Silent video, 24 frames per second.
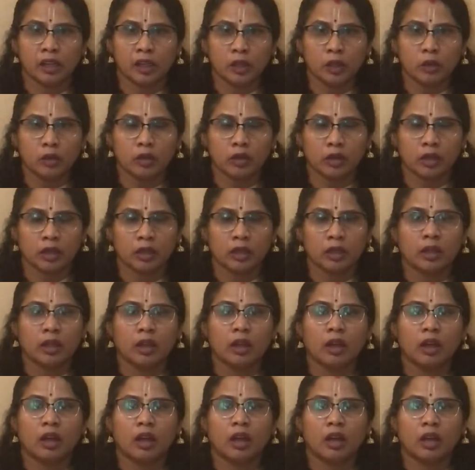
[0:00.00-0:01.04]
look
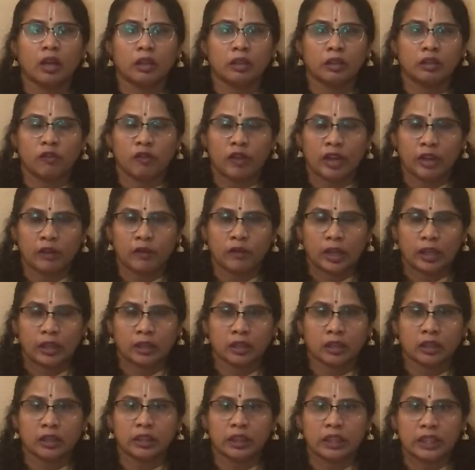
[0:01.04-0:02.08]

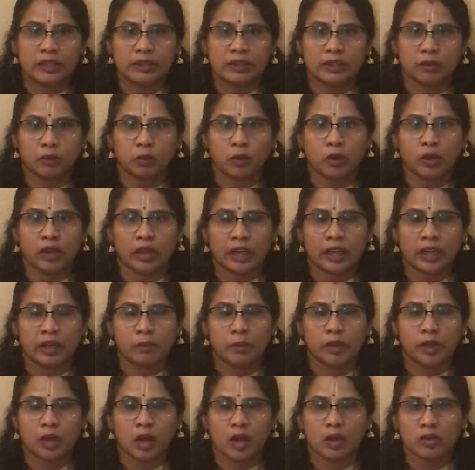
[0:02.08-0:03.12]
whether his devotee
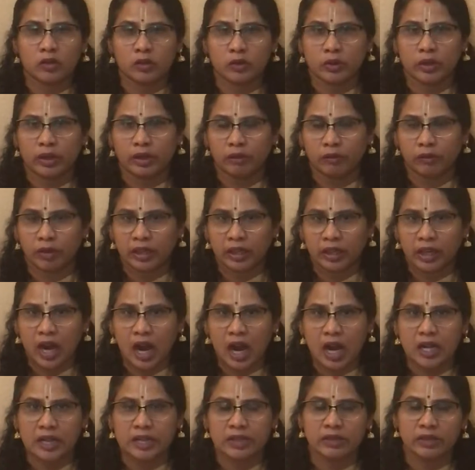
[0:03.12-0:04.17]
belongs to a different
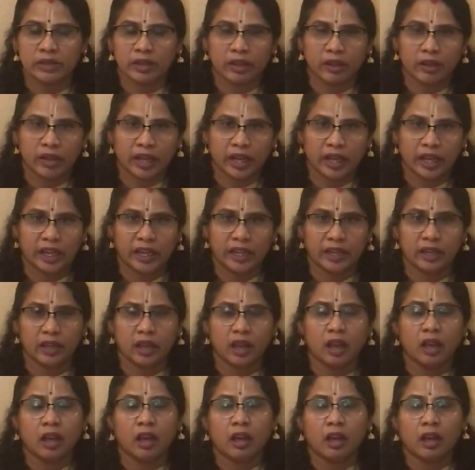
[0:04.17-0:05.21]
caste, creed,
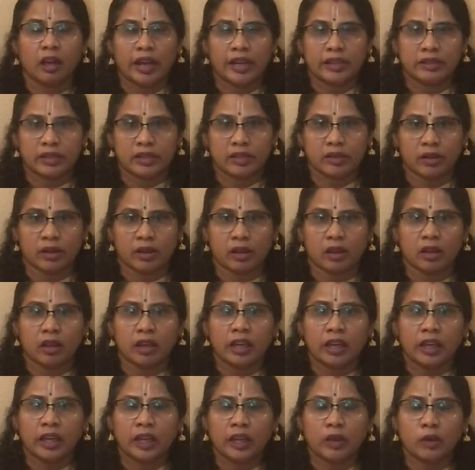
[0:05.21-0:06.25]
etc.
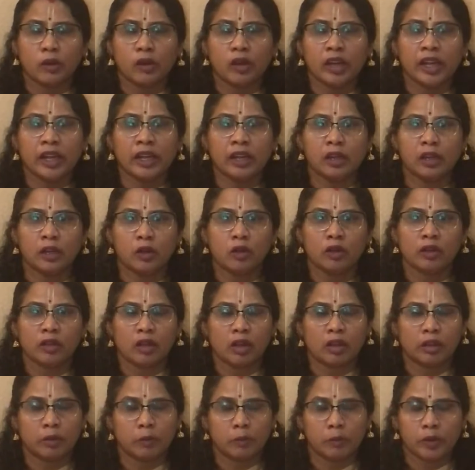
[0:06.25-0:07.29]
He only looked
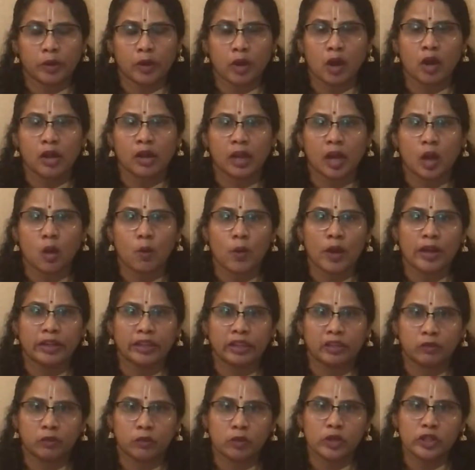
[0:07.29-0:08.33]
on the pure love and
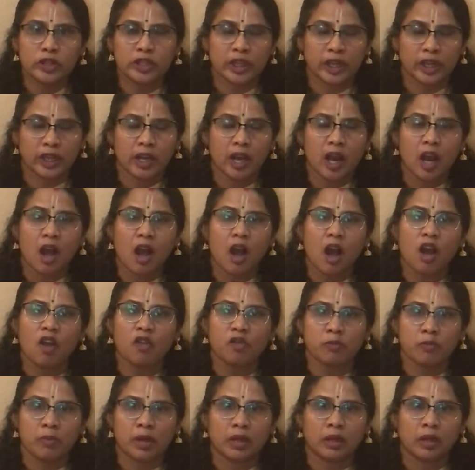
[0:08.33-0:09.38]
devotion
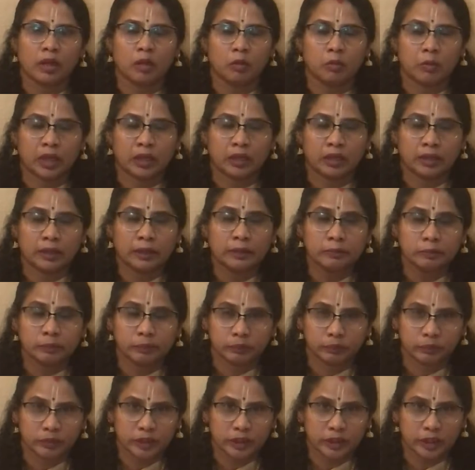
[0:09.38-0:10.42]
of Mother
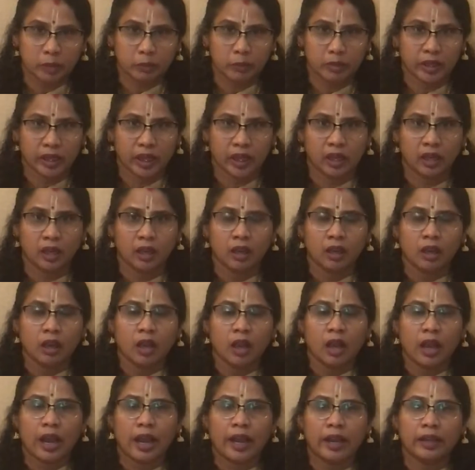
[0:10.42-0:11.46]
Shabari.
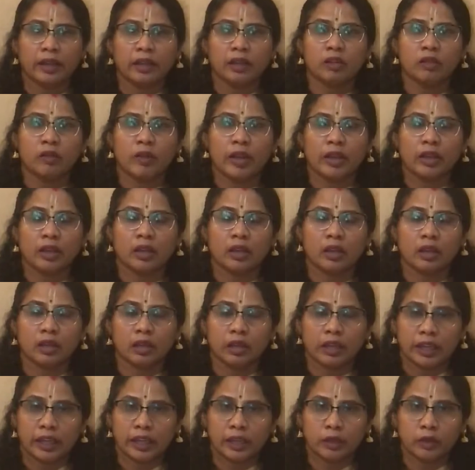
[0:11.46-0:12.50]
And when
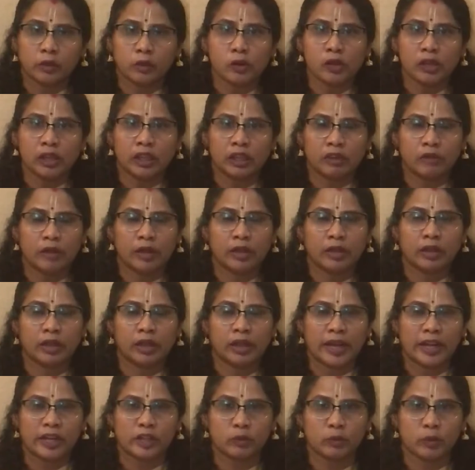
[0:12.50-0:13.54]
he told even
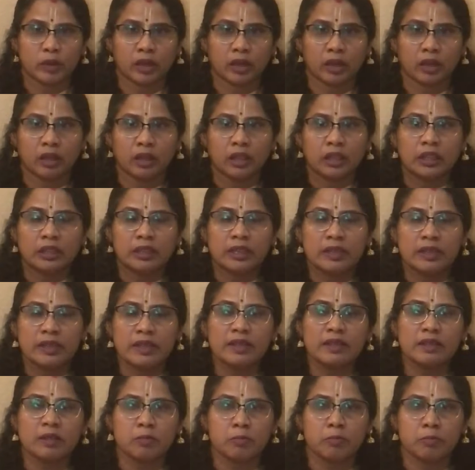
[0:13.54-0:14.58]
Lakshmana, this
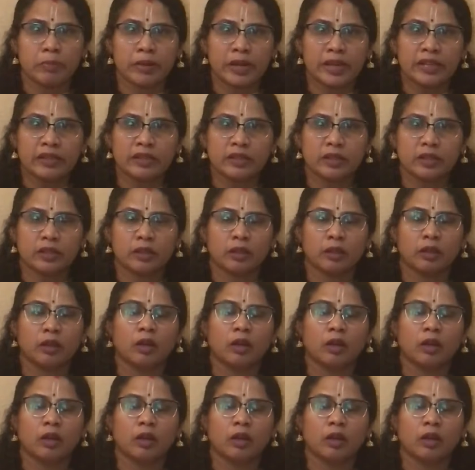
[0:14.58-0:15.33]
is the best